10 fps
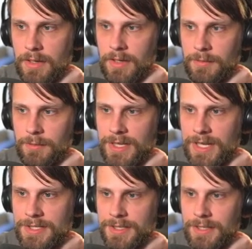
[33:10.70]
We can
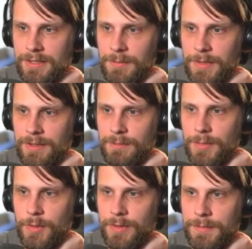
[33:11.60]
actually hit him with it
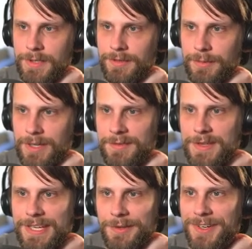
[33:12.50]
more because we have
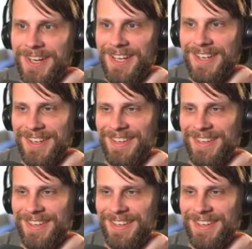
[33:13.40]
Kiora.